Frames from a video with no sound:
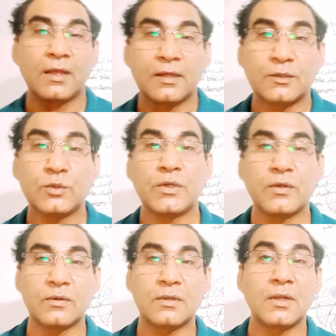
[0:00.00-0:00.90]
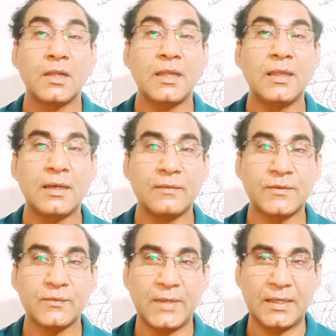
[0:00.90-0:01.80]
to your
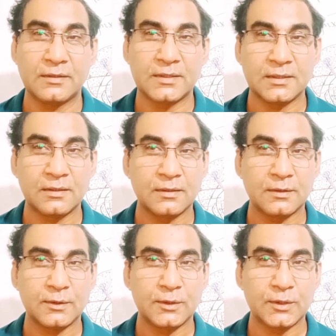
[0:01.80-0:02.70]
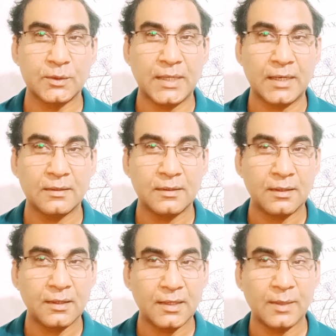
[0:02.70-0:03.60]
loved ones so that
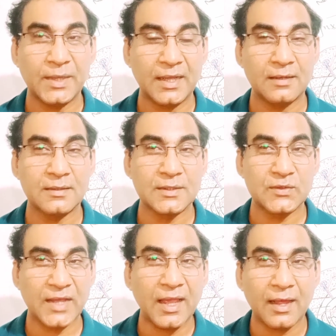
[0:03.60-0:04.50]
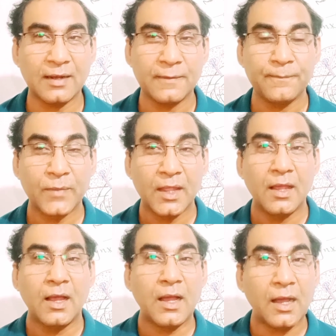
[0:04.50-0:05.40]
they may understand
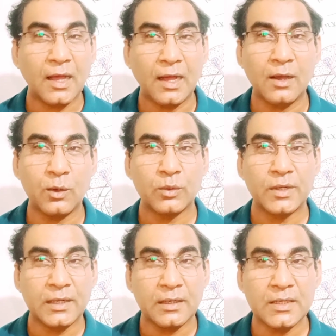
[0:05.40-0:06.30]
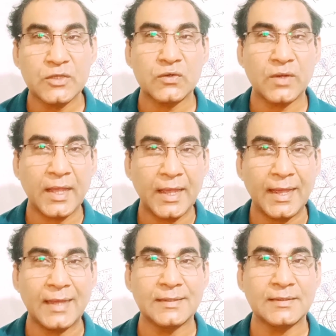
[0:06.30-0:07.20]
how nature
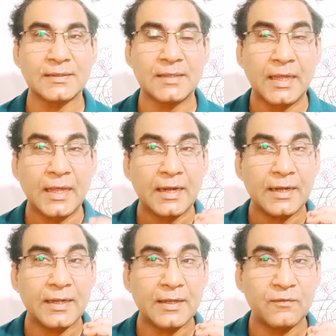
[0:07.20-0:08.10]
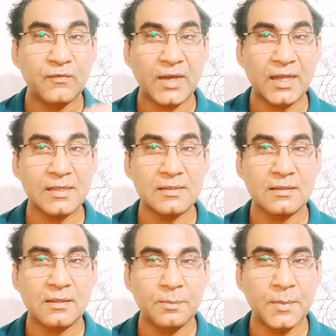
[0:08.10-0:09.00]
has
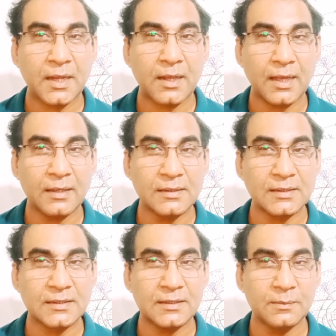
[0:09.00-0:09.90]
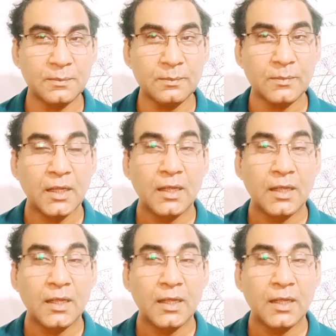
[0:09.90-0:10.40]
devised the mechanism